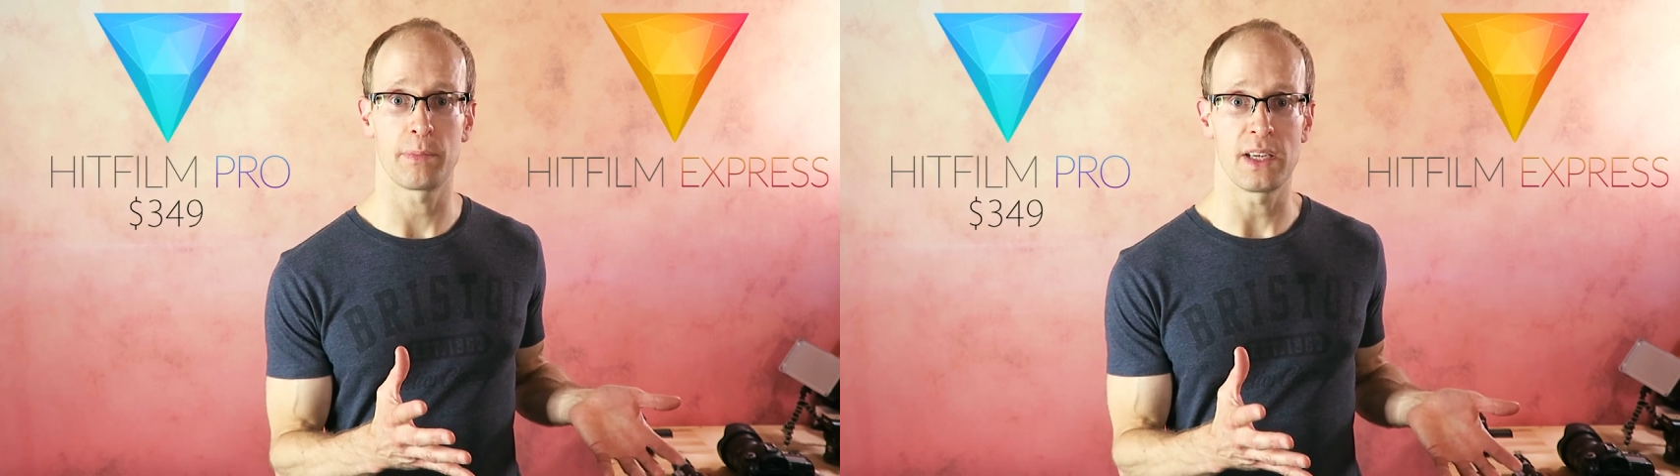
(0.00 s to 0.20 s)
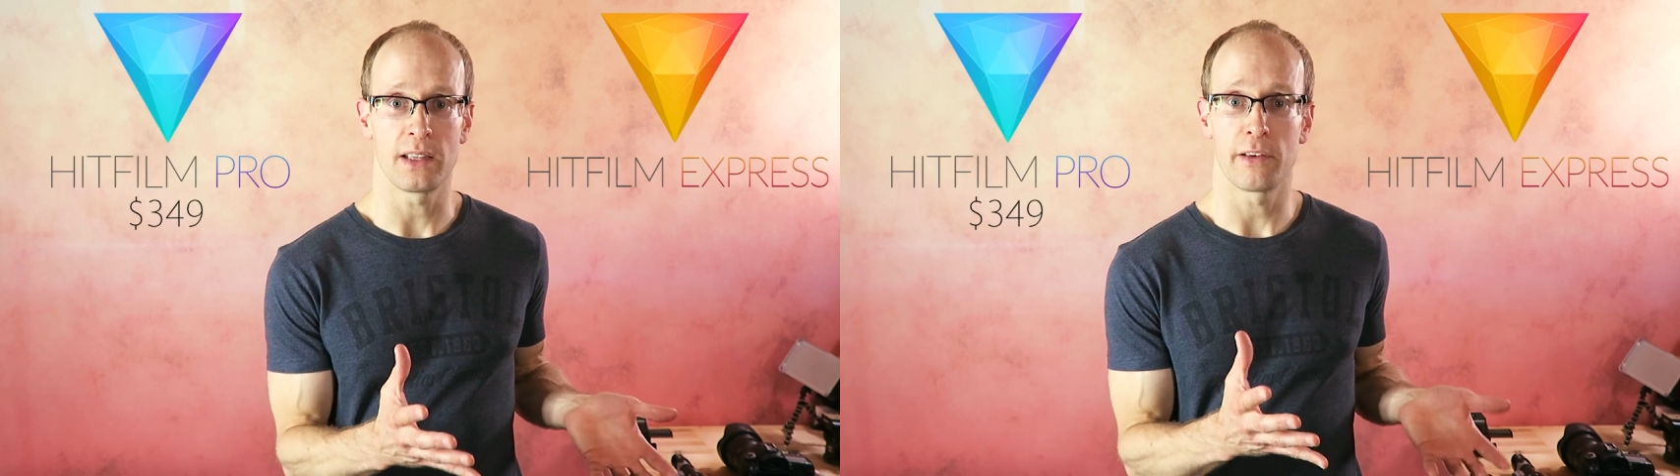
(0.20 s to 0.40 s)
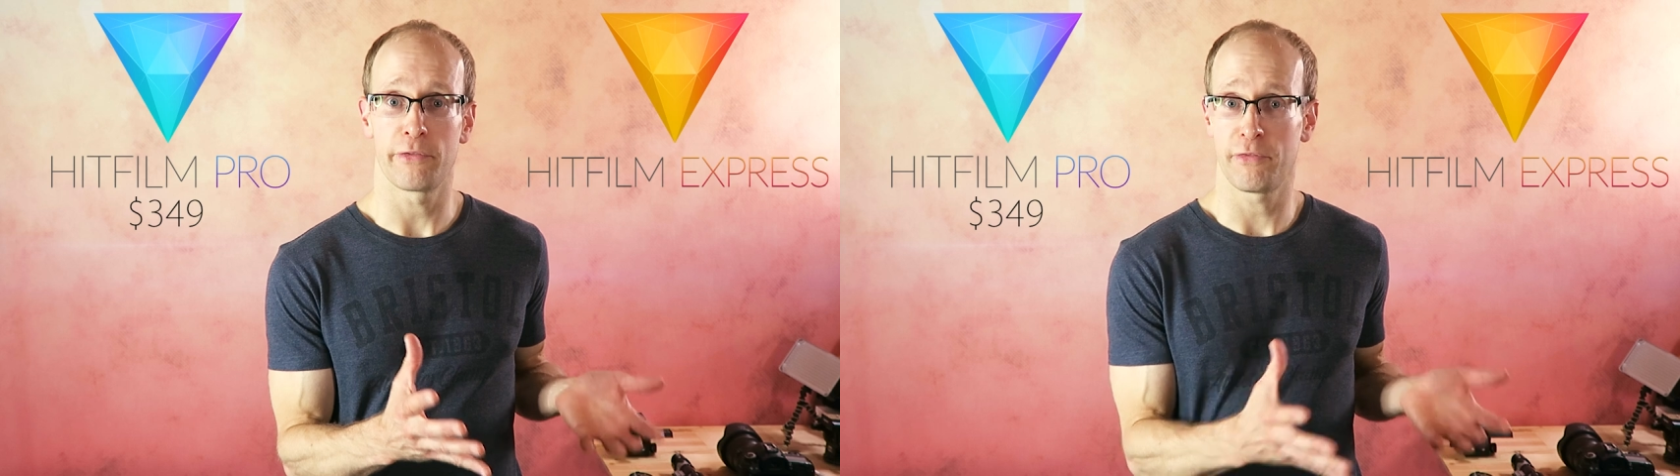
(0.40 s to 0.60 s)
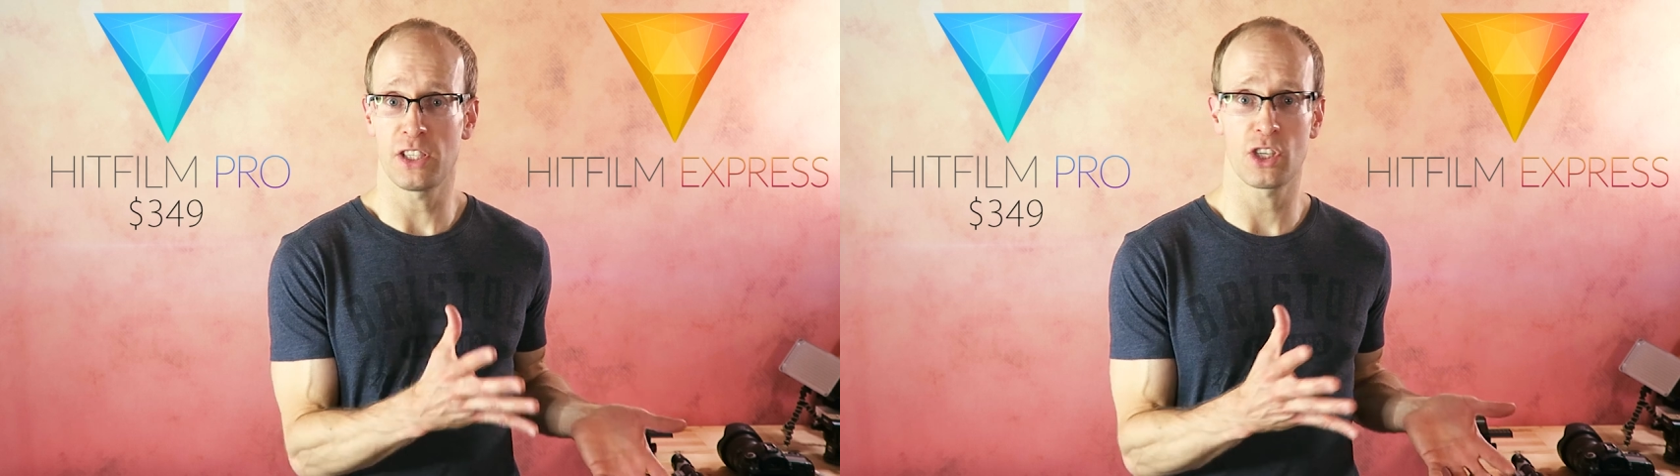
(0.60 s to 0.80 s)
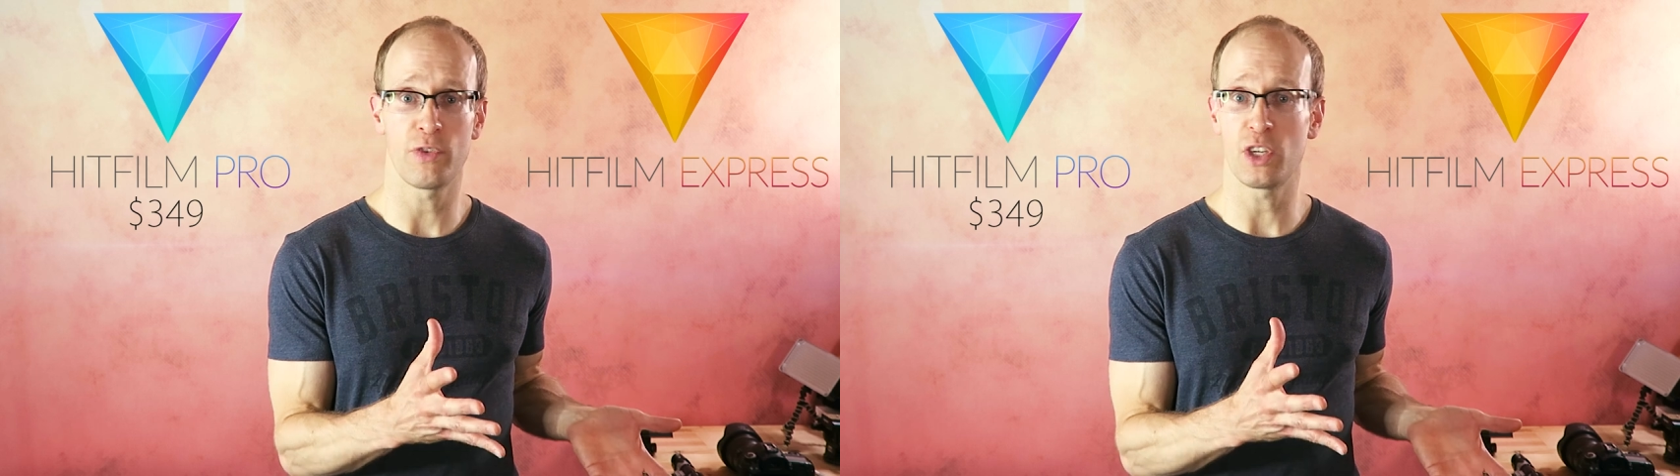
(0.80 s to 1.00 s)
being the
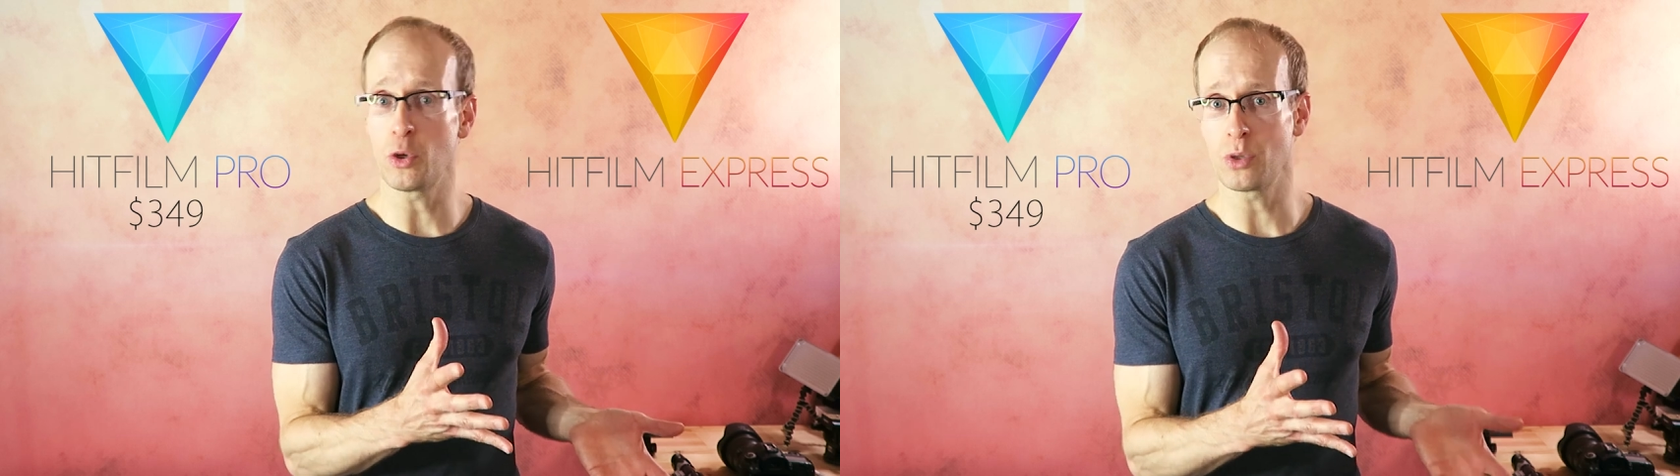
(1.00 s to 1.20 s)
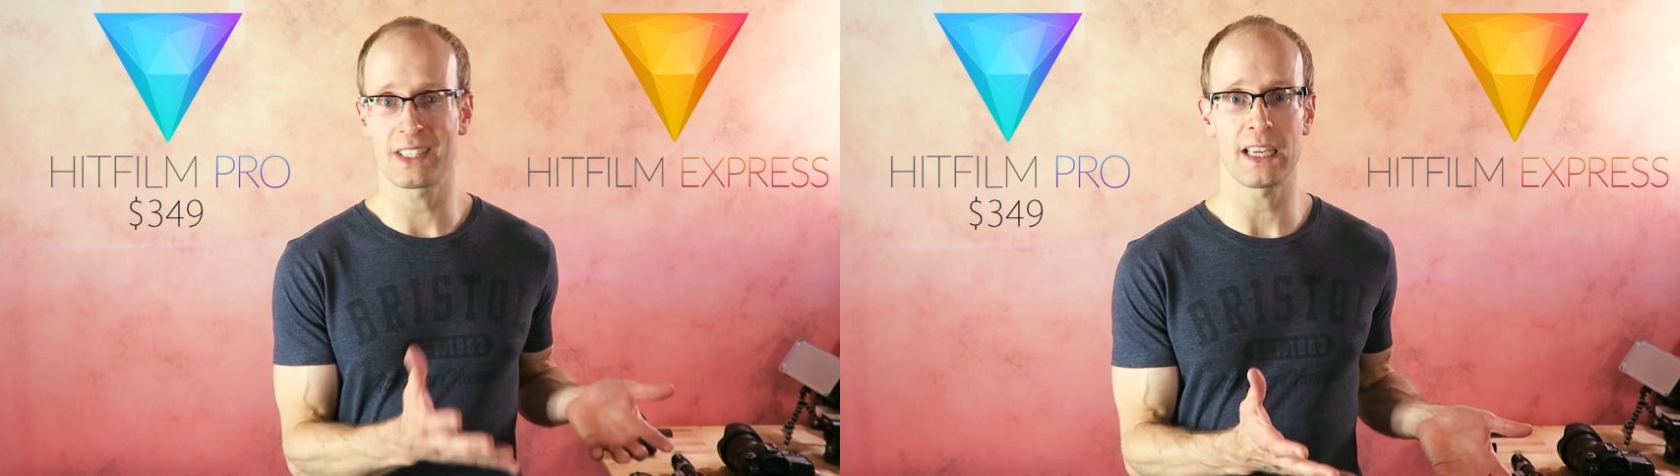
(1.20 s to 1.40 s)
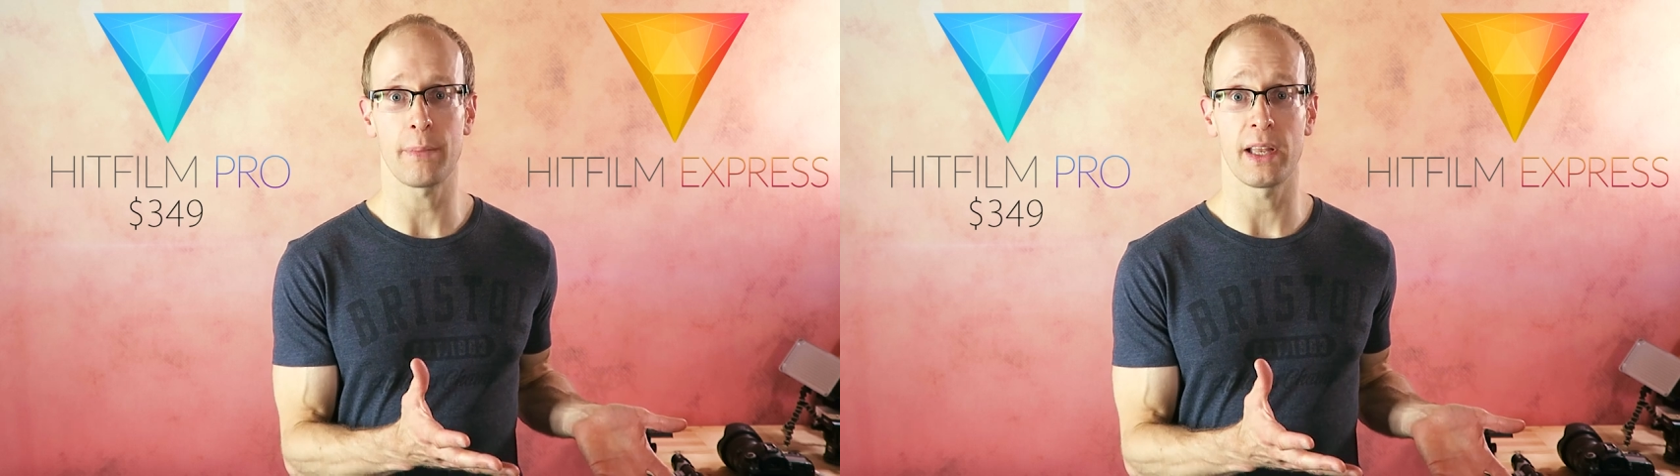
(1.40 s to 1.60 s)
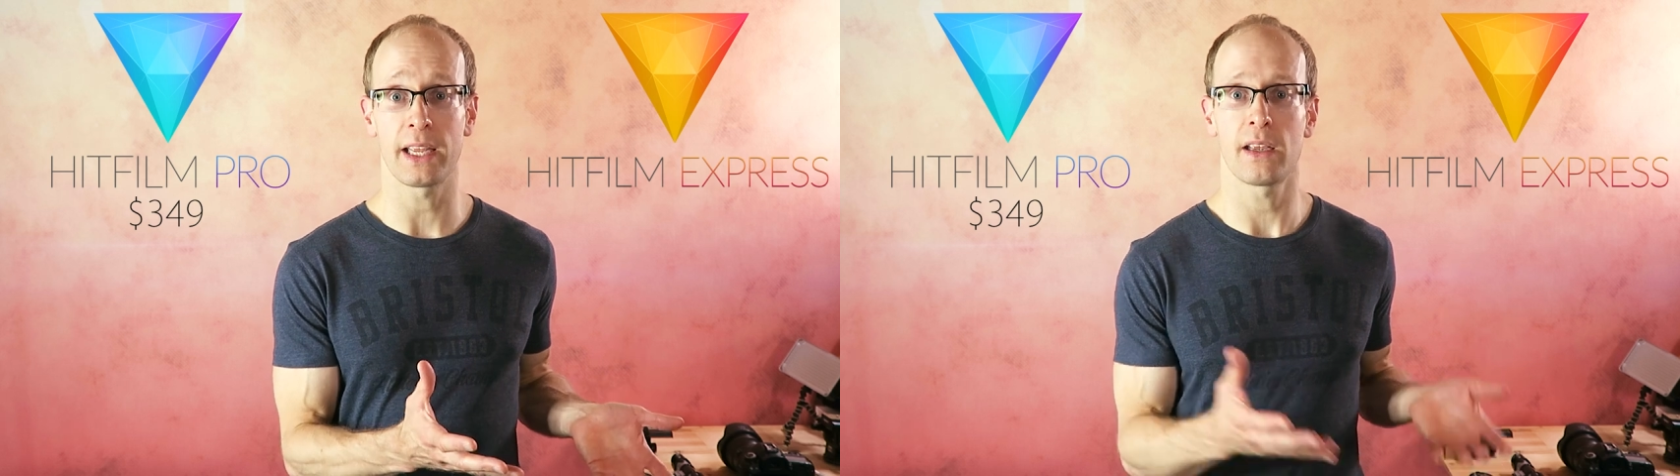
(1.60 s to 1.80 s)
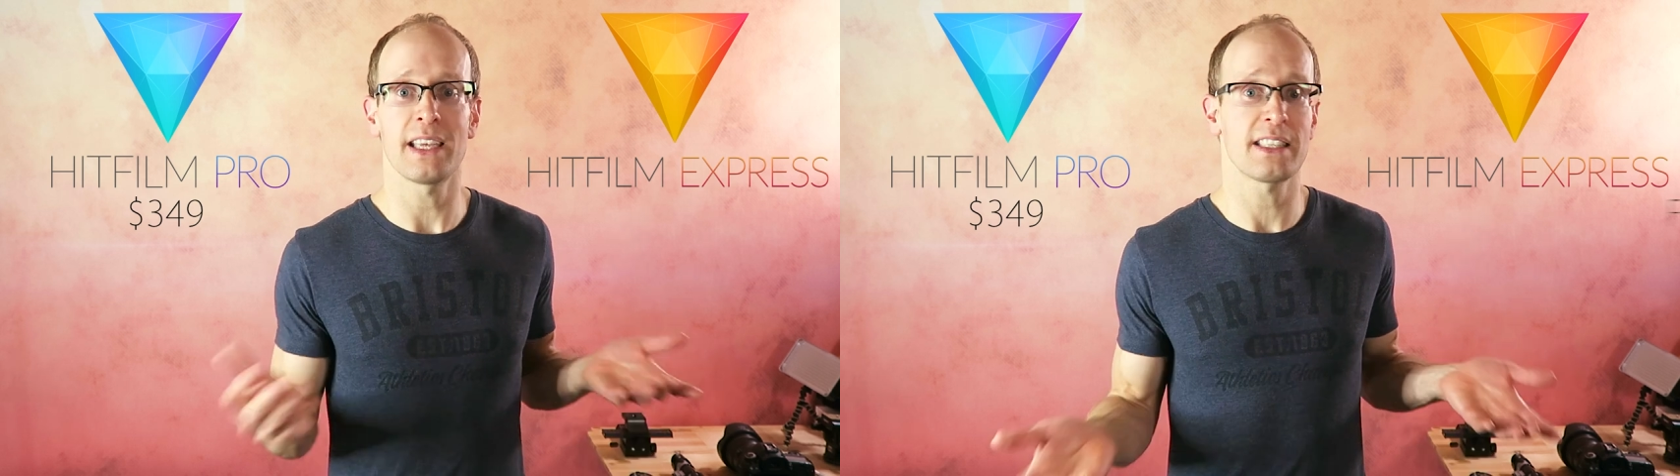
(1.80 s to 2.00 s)
feature-reduced sibling,